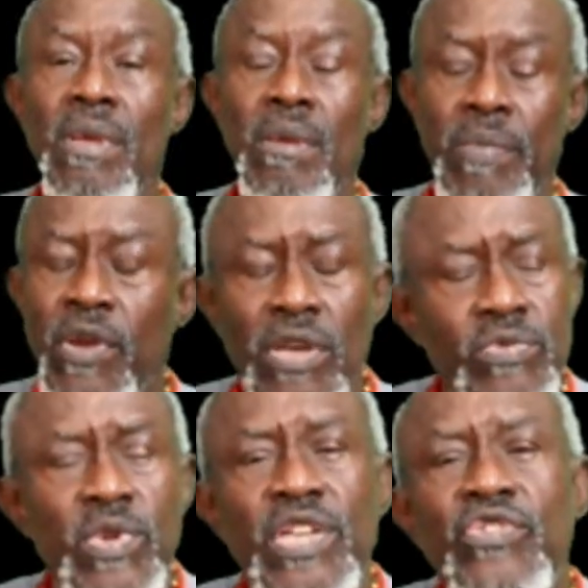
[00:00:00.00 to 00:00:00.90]
Because
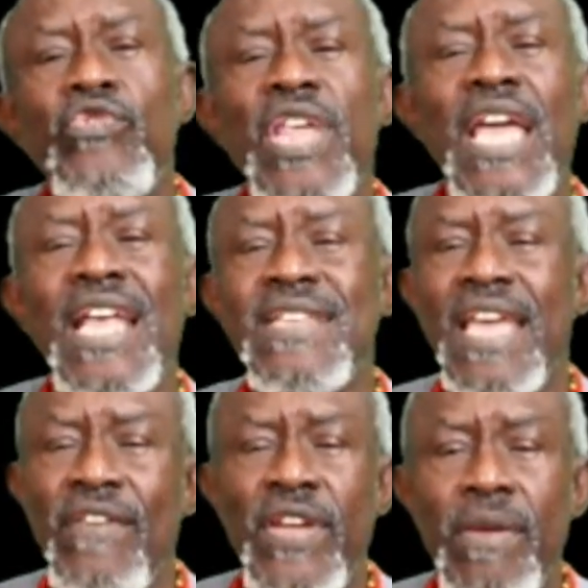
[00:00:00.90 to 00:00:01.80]
with the Truth
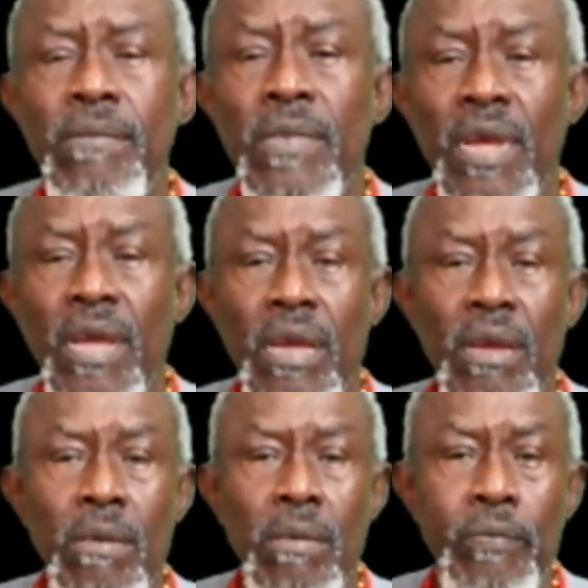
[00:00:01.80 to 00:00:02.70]
FM
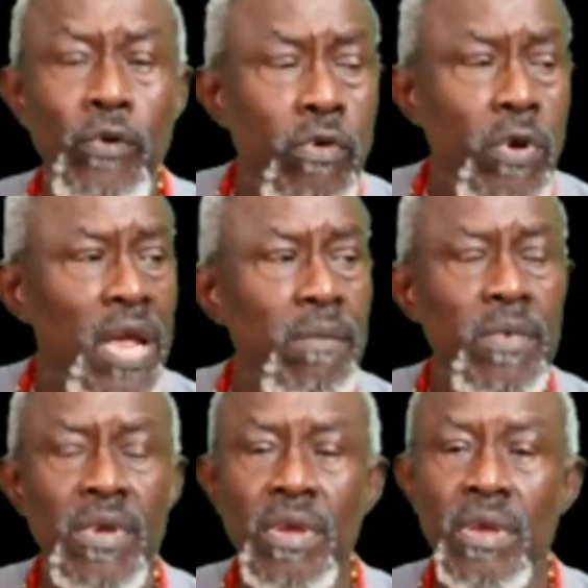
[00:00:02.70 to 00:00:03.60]
program,
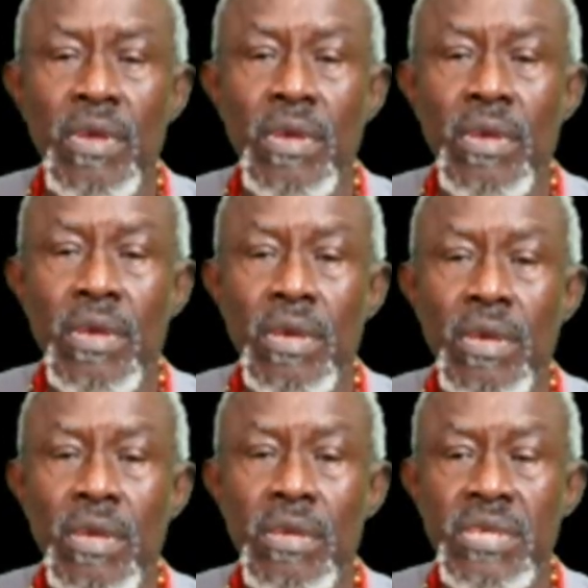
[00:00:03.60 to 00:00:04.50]

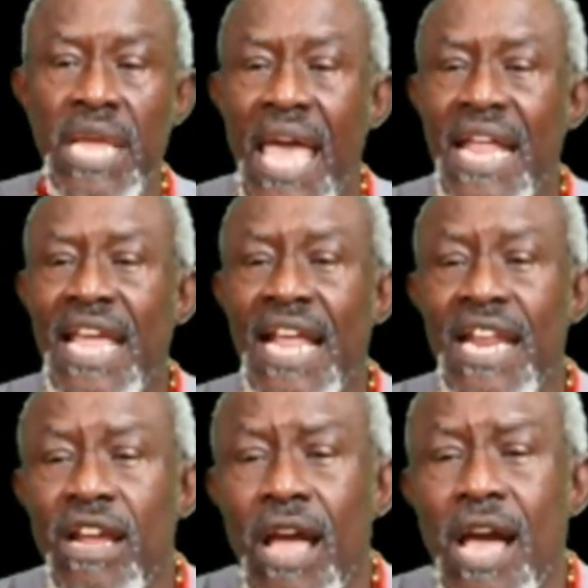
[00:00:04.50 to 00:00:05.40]
they had
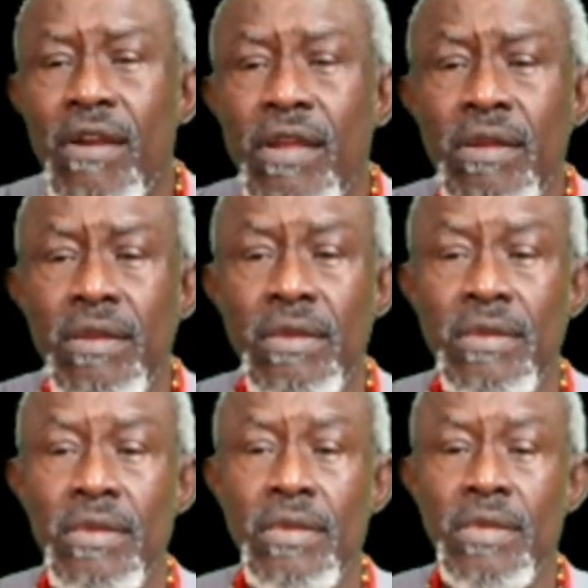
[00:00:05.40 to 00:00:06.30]
Ellen Cochran,
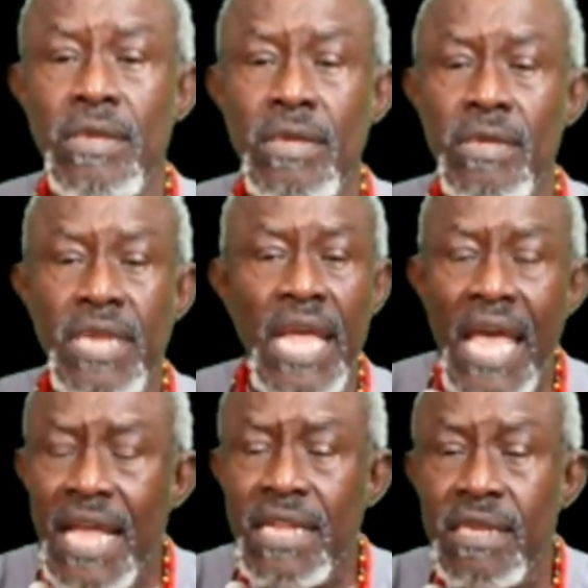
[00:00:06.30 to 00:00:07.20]
they
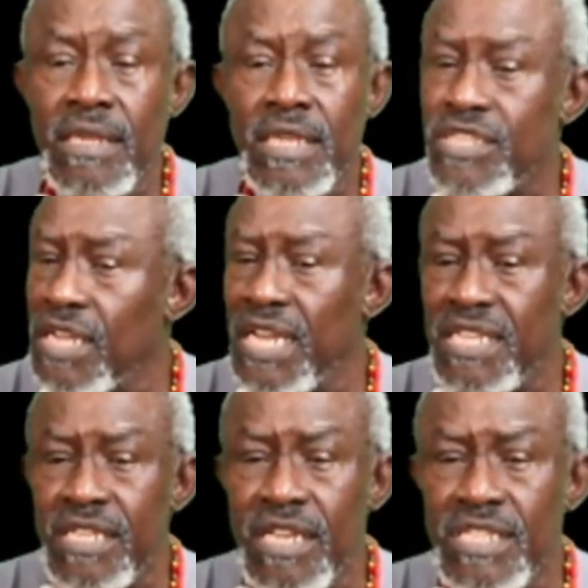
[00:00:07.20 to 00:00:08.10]
had the
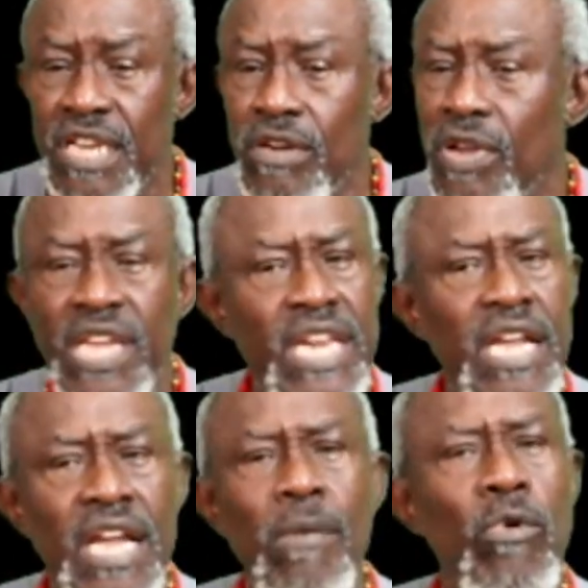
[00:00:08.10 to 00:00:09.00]
Solicitor General. He didn't
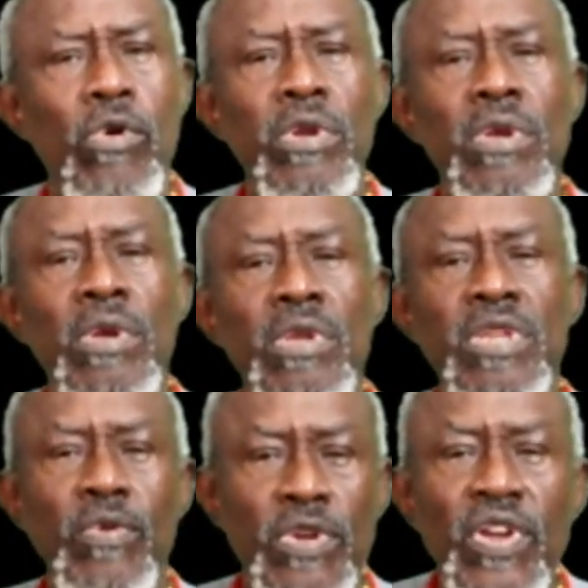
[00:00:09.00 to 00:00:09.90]
come on. They
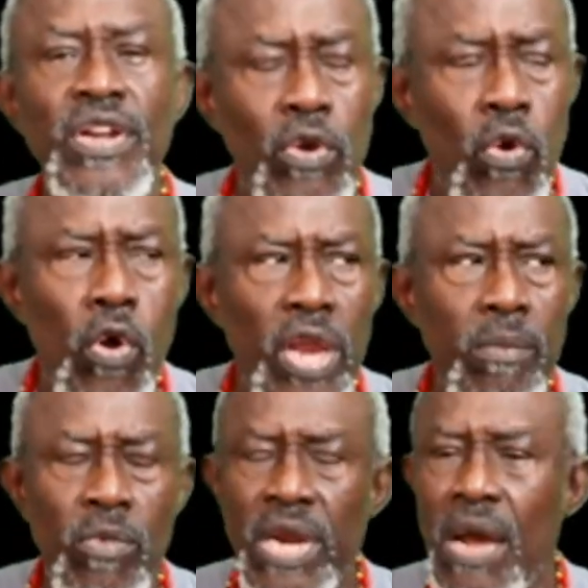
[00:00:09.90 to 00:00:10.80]
were trying to call him
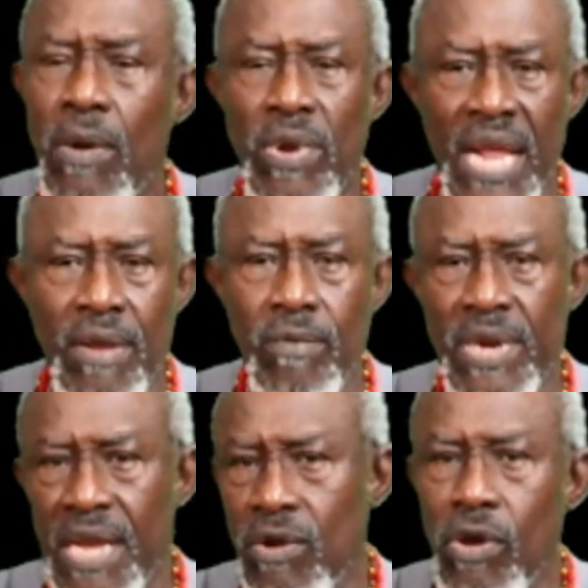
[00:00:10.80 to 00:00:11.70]
when
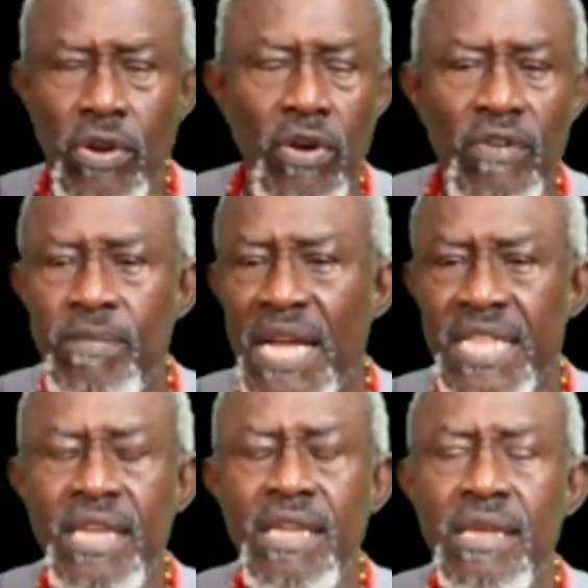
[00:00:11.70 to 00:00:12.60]
I cut off my
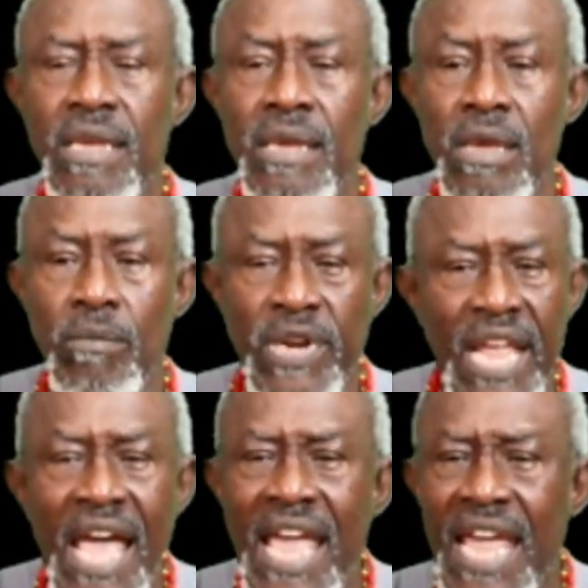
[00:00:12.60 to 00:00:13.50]
thing. But they
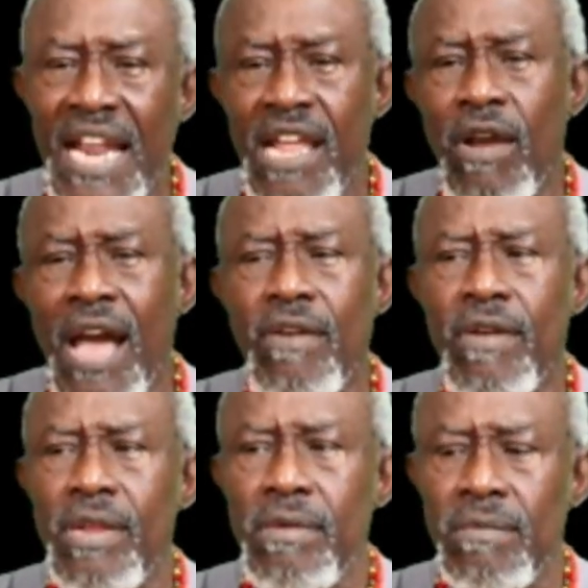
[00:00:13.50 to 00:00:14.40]
had Ellen Cochran.